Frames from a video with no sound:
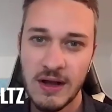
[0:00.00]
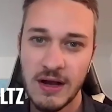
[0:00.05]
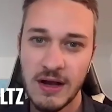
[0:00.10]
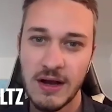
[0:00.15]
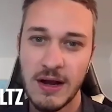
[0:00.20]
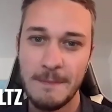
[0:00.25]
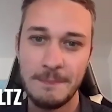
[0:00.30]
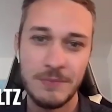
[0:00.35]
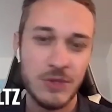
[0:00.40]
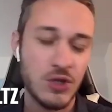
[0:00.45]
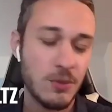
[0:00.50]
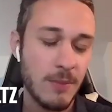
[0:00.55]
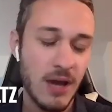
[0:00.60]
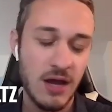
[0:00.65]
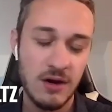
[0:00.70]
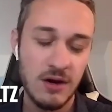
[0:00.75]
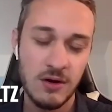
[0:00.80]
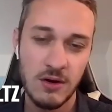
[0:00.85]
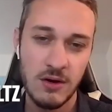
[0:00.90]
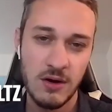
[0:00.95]
No
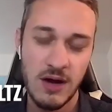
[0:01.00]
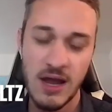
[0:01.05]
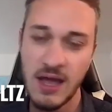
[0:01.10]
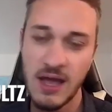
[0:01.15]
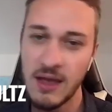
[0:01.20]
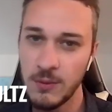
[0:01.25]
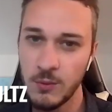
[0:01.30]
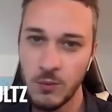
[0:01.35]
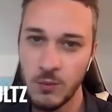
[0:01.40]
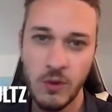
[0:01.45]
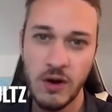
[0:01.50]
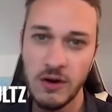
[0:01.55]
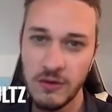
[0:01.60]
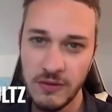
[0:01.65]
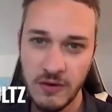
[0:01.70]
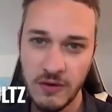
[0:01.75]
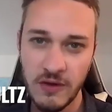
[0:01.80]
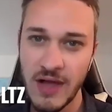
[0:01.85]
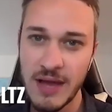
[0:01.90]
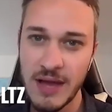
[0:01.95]
matter where
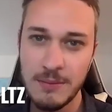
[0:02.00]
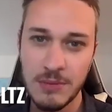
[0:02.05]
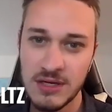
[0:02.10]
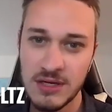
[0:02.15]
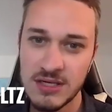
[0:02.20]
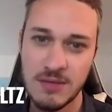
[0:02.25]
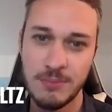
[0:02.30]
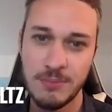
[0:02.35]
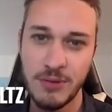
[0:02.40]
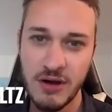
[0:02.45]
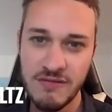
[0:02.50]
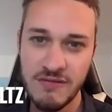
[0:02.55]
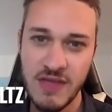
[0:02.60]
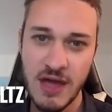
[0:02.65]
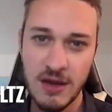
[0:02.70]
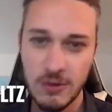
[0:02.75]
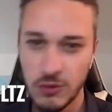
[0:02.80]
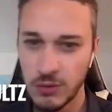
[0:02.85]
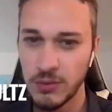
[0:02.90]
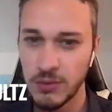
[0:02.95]
the alignment is above
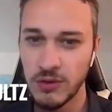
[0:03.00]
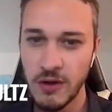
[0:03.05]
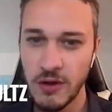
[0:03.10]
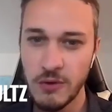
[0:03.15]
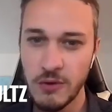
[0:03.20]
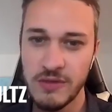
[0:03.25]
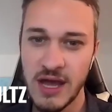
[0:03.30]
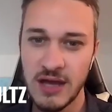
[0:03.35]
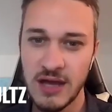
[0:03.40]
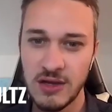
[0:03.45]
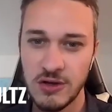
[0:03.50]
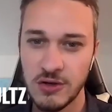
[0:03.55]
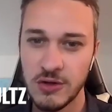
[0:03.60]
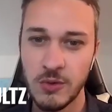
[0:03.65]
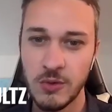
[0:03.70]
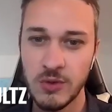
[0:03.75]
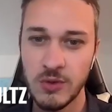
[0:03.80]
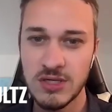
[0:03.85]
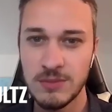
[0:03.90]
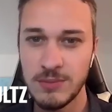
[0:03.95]
that or below that, you're
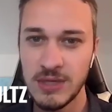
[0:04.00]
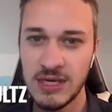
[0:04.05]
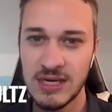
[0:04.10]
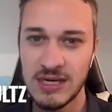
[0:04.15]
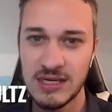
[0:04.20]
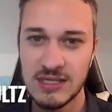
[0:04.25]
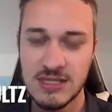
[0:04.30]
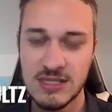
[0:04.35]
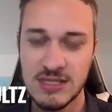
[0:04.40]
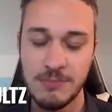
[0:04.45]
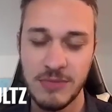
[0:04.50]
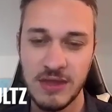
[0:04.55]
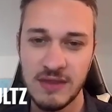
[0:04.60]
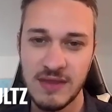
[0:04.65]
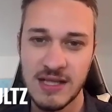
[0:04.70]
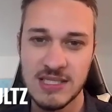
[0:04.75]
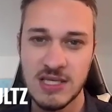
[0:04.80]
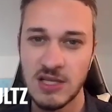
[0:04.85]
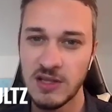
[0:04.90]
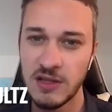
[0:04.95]
going to be getting something
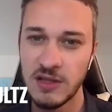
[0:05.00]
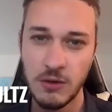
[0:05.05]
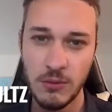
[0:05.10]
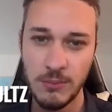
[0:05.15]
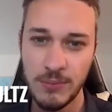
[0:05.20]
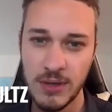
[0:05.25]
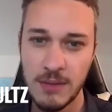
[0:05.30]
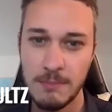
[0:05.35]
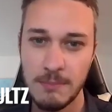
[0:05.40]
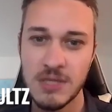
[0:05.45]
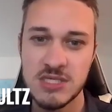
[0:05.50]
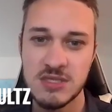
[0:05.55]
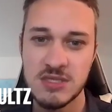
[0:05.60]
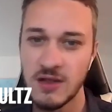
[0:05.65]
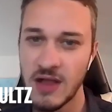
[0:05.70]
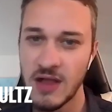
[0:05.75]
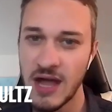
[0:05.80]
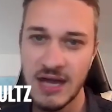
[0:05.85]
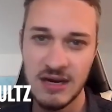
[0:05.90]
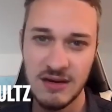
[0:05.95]
that's a little bit
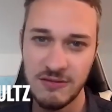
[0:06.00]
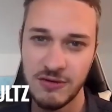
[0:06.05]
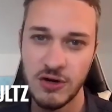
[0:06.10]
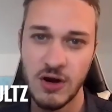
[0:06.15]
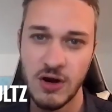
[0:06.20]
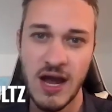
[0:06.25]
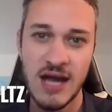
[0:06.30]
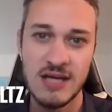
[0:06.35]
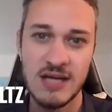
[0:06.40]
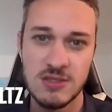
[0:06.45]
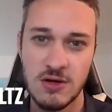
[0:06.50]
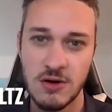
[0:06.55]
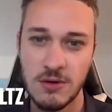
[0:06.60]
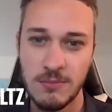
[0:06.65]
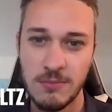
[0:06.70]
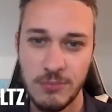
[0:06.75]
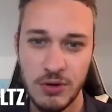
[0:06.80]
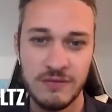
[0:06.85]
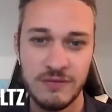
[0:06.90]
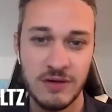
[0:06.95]
misaligned if your eyes
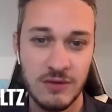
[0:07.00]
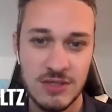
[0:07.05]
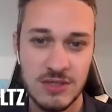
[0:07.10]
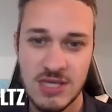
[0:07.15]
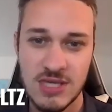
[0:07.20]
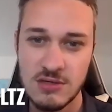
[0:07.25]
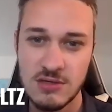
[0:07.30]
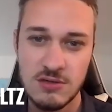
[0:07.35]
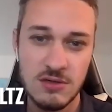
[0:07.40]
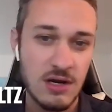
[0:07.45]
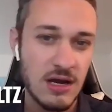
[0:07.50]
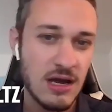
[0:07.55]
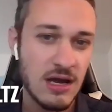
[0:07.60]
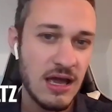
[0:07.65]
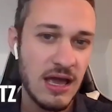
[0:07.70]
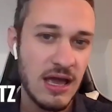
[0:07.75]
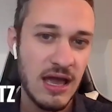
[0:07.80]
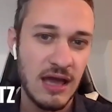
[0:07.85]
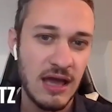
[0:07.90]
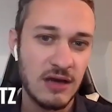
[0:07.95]
aren't perfectly centered
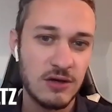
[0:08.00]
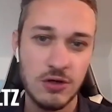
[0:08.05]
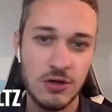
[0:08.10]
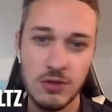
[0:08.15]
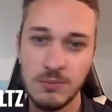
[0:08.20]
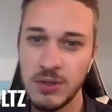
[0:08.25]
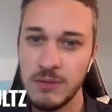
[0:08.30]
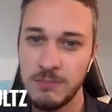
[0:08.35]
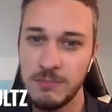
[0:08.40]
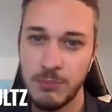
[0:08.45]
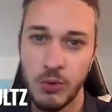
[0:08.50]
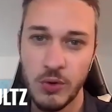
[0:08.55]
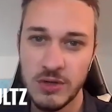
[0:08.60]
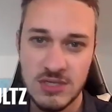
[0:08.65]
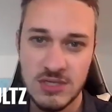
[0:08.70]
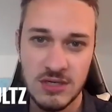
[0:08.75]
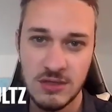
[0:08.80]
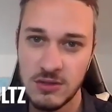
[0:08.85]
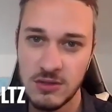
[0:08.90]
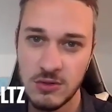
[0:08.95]
and could be
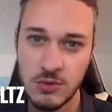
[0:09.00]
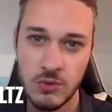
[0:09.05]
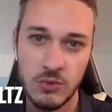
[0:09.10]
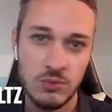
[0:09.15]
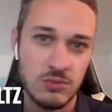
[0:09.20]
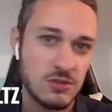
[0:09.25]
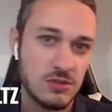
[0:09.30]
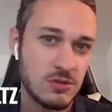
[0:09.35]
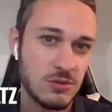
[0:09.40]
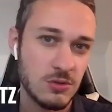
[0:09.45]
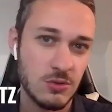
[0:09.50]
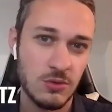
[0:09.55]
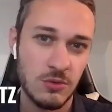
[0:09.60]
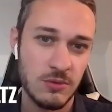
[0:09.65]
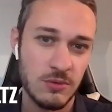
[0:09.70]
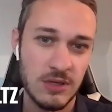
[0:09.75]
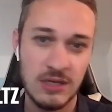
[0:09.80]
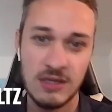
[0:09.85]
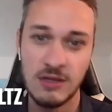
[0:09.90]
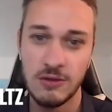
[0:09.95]
pointing you
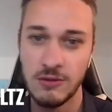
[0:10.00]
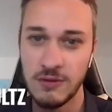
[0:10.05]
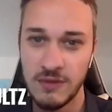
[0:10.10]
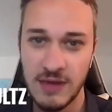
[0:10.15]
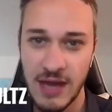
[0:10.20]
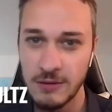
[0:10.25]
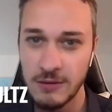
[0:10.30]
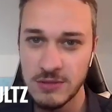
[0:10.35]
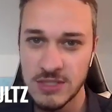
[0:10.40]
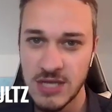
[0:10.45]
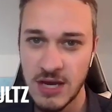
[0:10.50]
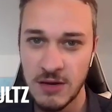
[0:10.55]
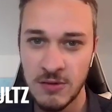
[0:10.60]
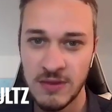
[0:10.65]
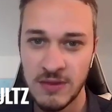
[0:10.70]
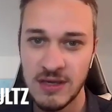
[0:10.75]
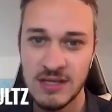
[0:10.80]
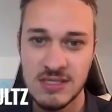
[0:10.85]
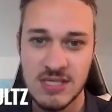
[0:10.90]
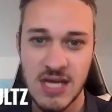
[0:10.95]
to either the outside or
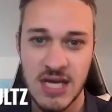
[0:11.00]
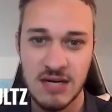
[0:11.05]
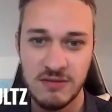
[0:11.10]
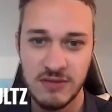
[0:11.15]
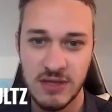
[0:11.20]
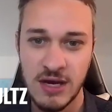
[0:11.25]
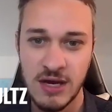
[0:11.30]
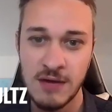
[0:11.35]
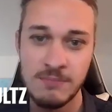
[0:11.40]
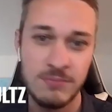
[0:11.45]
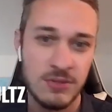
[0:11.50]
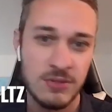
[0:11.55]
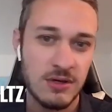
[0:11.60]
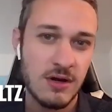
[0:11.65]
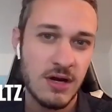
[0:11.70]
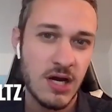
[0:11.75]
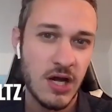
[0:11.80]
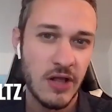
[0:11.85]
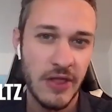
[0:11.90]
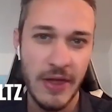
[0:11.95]
the inside of the cup,
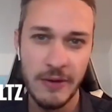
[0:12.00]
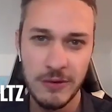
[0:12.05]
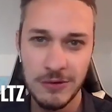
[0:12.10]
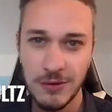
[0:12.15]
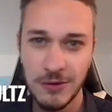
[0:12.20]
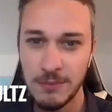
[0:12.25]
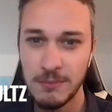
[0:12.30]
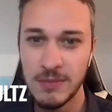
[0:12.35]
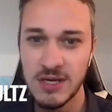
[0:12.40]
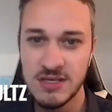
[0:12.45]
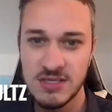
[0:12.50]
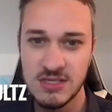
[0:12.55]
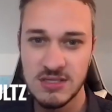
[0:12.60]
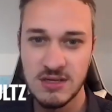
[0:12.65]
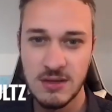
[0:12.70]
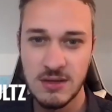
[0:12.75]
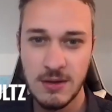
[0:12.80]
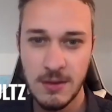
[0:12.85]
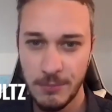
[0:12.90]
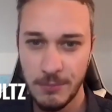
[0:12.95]
allowing you to miss
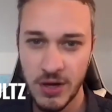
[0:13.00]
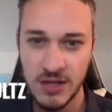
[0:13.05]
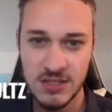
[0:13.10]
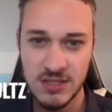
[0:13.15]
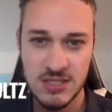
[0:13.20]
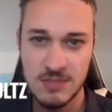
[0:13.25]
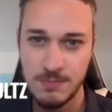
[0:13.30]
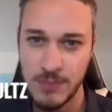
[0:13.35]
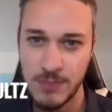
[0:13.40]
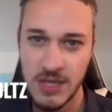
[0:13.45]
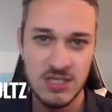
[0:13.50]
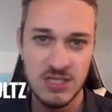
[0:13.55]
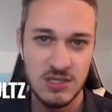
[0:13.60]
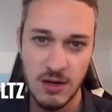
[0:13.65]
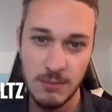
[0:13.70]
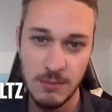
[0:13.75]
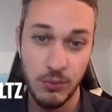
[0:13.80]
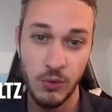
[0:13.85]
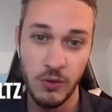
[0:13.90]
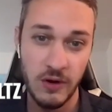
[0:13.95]
putts based
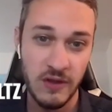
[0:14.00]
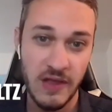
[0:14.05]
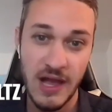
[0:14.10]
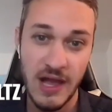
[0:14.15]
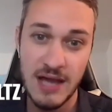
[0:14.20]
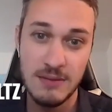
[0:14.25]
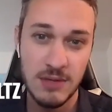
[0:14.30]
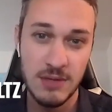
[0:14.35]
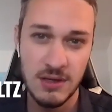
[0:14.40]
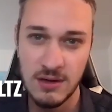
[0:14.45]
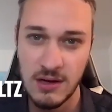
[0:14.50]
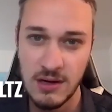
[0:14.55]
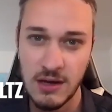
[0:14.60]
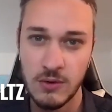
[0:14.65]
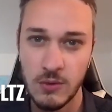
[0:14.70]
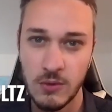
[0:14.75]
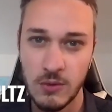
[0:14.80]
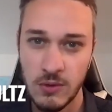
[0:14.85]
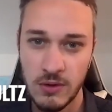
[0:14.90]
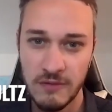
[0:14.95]
on poor alignment and
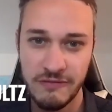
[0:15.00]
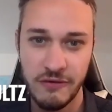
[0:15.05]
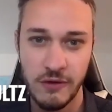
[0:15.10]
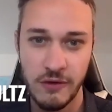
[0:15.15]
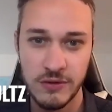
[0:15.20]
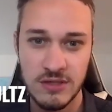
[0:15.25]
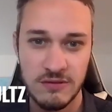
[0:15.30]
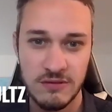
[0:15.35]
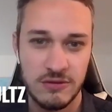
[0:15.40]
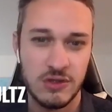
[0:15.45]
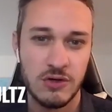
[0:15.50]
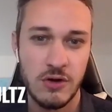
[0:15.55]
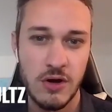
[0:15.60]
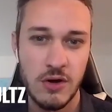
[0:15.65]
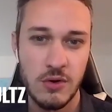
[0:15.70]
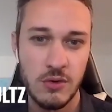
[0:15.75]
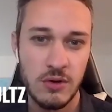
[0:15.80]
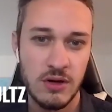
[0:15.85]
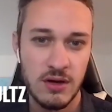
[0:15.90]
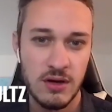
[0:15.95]
no fault of your
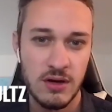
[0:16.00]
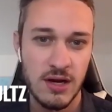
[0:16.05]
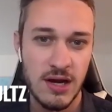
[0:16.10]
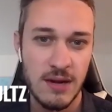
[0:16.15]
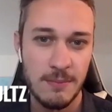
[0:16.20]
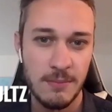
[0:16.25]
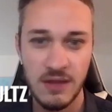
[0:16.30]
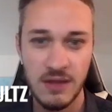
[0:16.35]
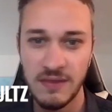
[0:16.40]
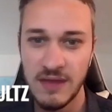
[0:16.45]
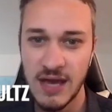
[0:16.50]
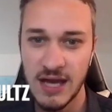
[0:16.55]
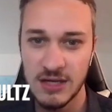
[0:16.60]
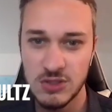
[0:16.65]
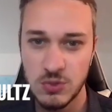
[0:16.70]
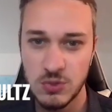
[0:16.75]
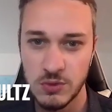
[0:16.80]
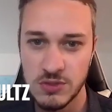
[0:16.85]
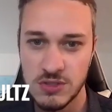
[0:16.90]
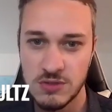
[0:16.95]
own in the
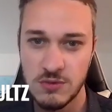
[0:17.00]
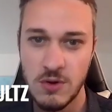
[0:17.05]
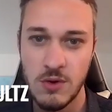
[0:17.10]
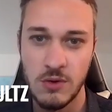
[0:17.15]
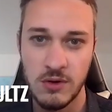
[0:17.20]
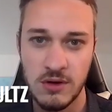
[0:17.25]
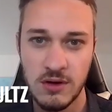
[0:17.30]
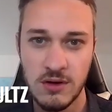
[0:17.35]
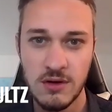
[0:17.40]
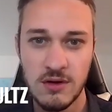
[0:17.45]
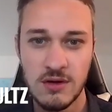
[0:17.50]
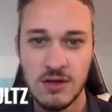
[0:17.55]
actual stroke.